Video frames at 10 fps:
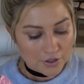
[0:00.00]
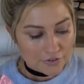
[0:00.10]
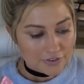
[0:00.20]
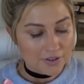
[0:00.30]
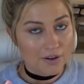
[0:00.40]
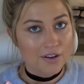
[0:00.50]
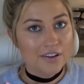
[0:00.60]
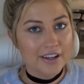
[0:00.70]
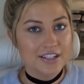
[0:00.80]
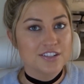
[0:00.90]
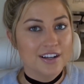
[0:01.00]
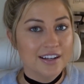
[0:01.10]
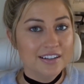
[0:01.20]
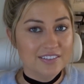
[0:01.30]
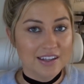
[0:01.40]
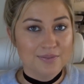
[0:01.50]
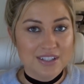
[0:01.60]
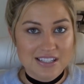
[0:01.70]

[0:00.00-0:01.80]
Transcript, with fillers: Overall, I try to design my